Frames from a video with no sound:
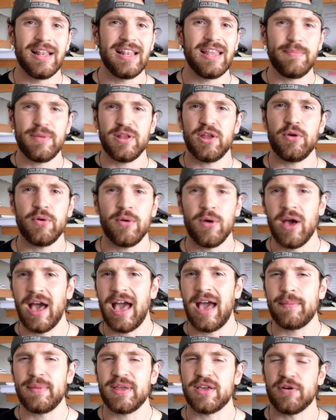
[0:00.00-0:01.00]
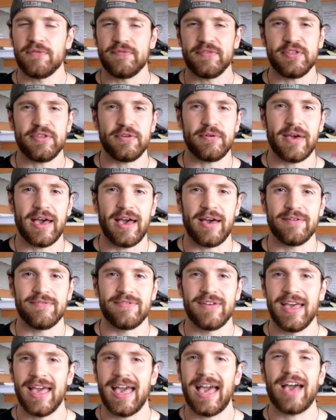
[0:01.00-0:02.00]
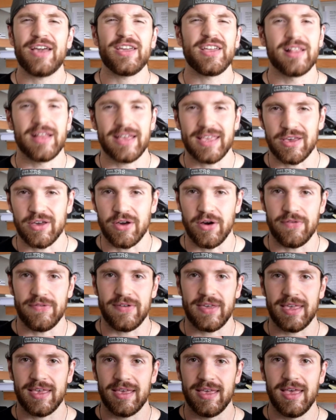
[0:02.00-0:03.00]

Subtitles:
Let me know how many coffees you have, how you like your coffee.